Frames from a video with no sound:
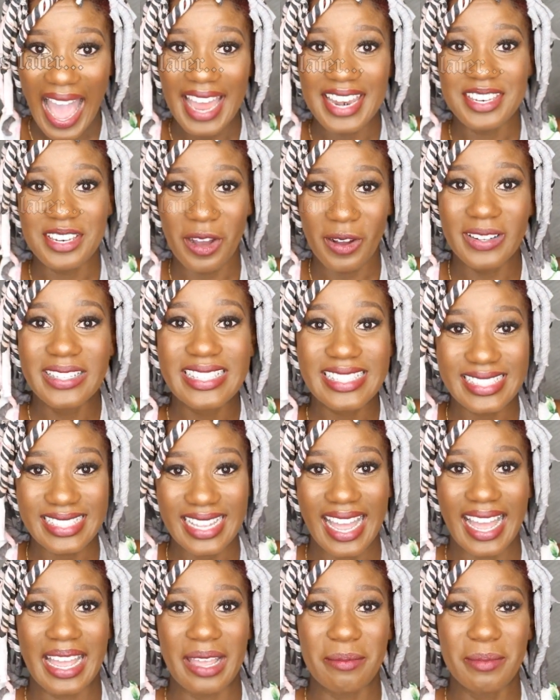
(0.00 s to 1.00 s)
and now it's
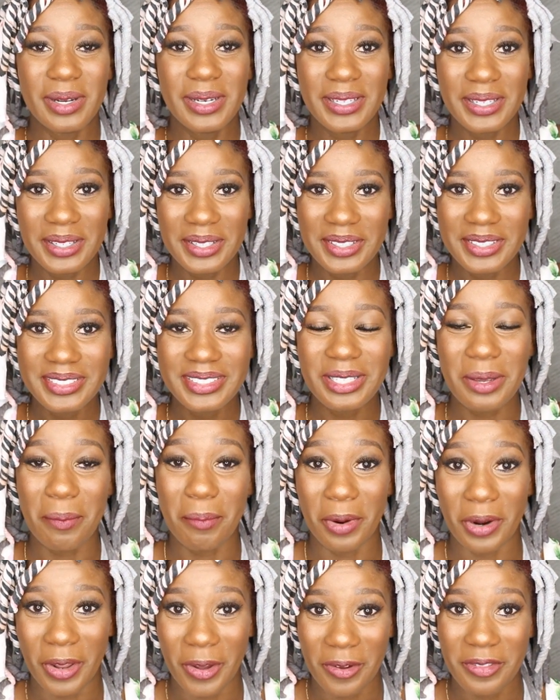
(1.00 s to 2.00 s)
time to
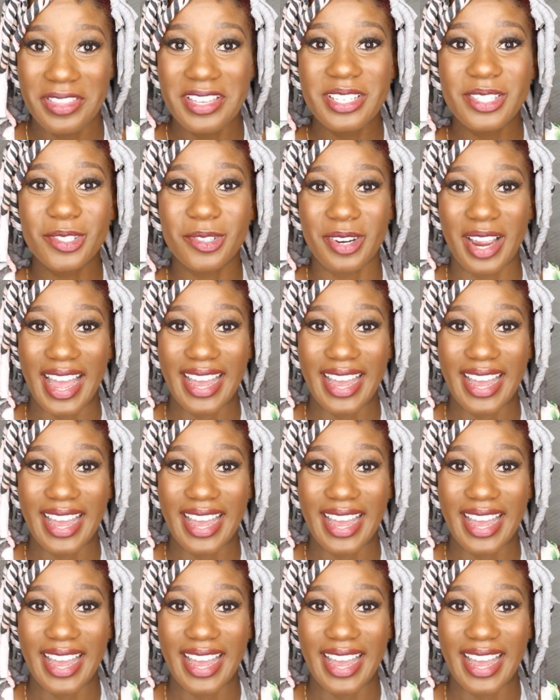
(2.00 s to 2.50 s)
pull out these